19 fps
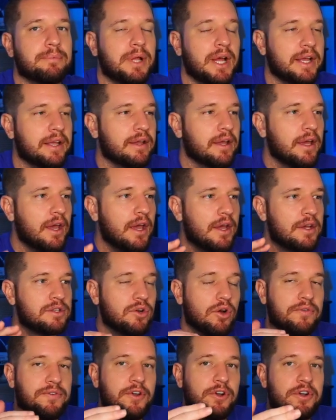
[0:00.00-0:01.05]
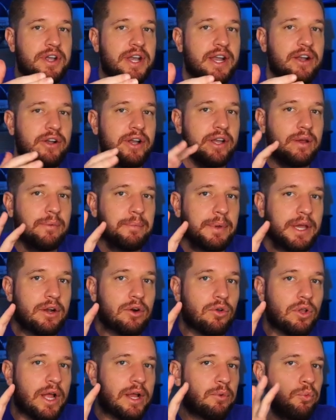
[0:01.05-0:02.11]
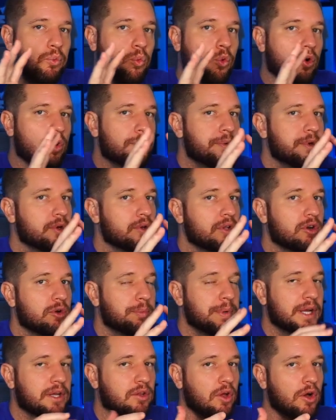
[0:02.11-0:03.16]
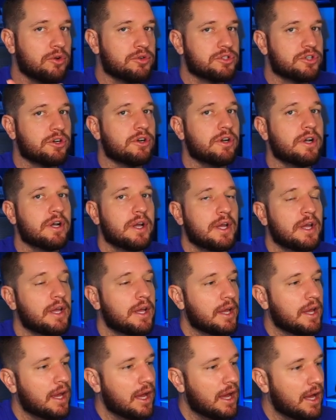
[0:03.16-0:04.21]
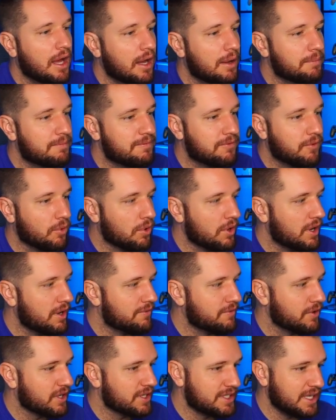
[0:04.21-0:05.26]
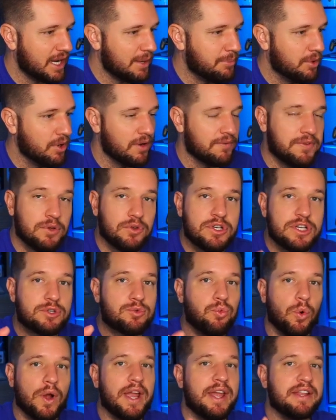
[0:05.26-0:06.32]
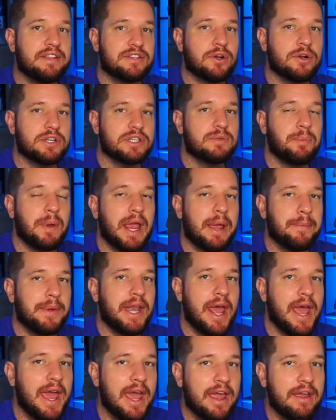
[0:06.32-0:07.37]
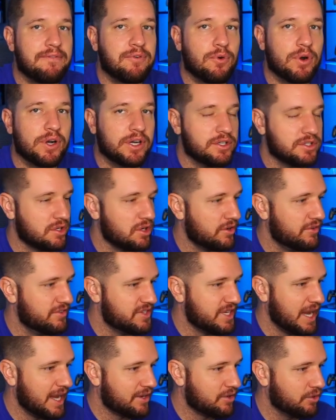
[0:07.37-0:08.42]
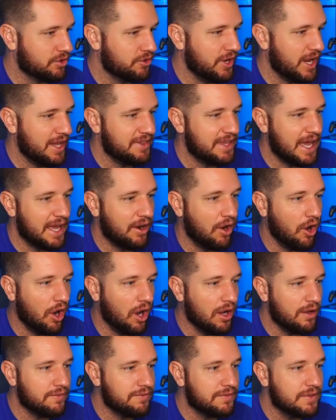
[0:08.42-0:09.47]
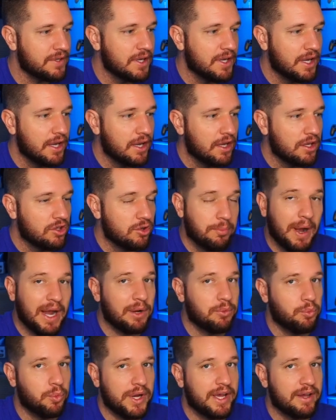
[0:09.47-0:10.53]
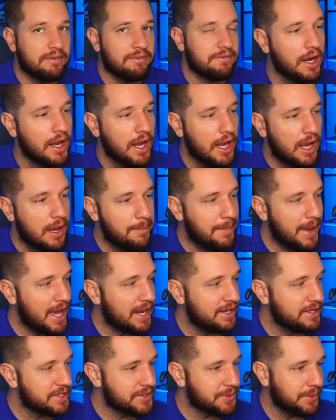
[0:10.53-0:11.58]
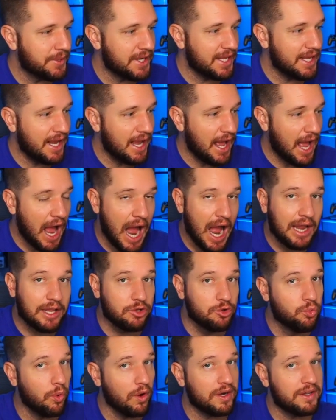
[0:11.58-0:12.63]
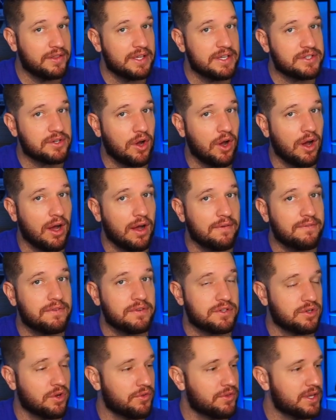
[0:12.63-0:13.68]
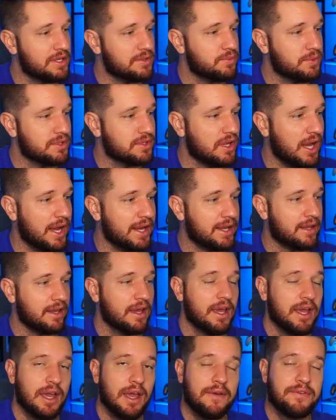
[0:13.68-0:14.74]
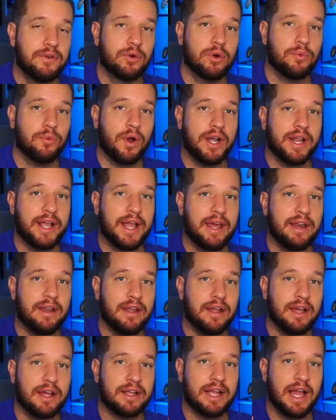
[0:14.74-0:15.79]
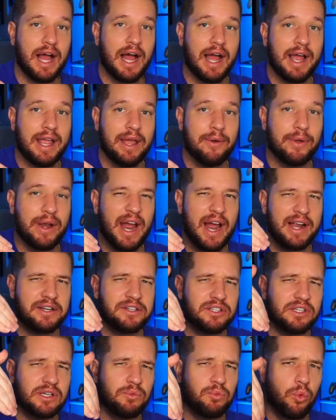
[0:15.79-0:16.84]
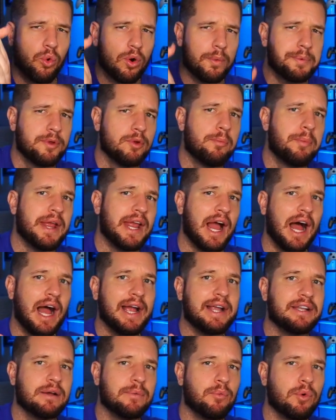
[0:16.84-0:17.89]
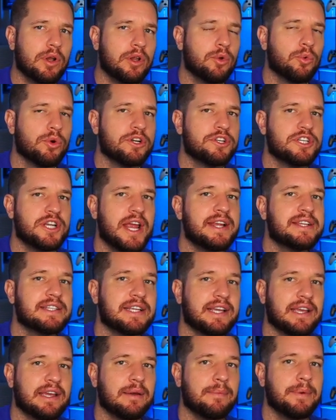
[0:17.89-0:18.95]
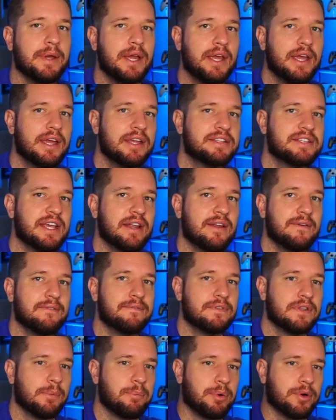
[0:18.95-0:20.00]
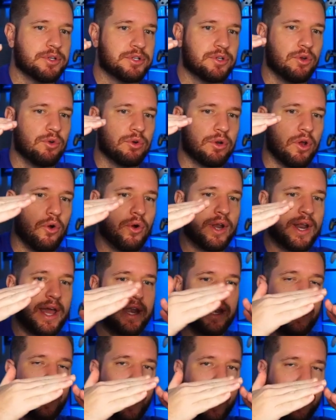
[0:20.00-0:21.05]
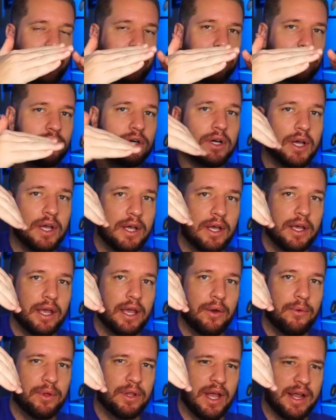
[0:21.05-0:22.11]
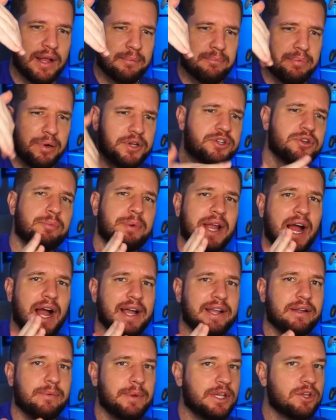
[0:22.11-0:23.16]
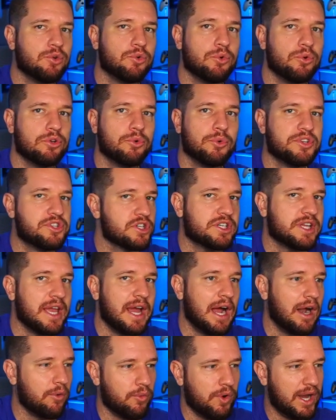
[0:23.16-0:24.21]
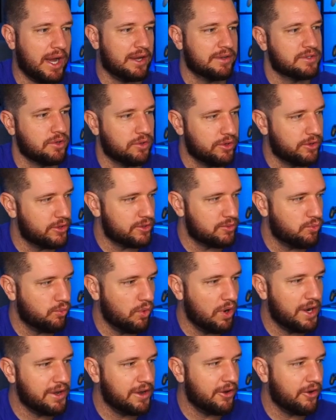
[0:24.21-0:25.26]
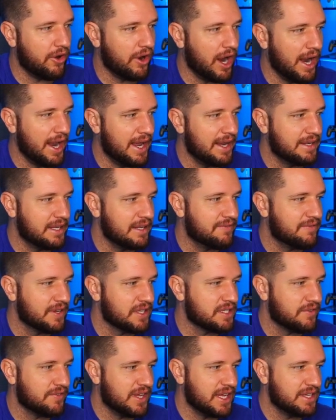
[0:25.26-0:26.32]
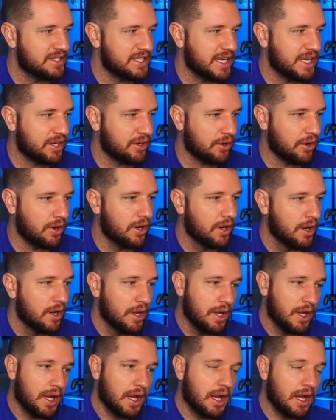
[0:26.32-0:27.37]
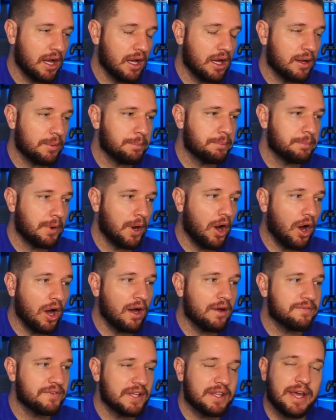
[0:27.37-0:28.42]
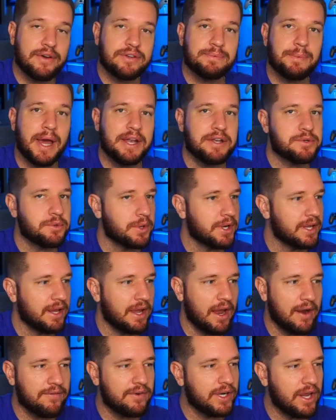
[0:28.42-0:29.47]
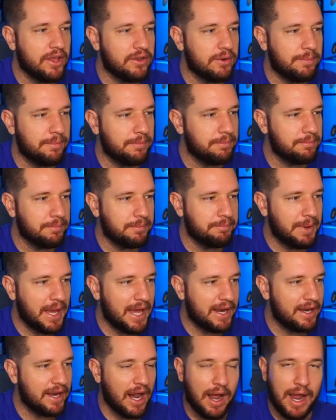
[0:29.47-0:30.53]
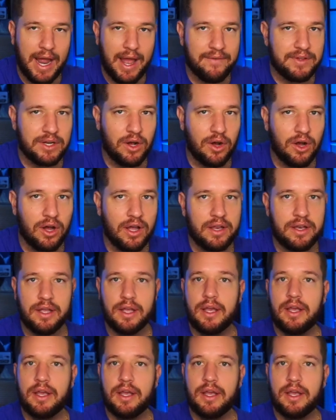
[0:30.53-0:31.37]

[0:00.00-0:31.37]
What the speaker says: Like, so if you're near him, it'll like warp you a little bit closer. For example, if you just went and started spamming A for a conservative tackle and you had that off, you might whiff. In Madden 20, you wanted this off. So this was like, if you were running at a guy, it would actually warp you behind him where you were chasing him instead of the pursuit going at an angle. It would like put you behind him and you would just get outran. So there was 1 year I had defensive heat seeker off, and that was Madden 20. Every other Madden, I have it on.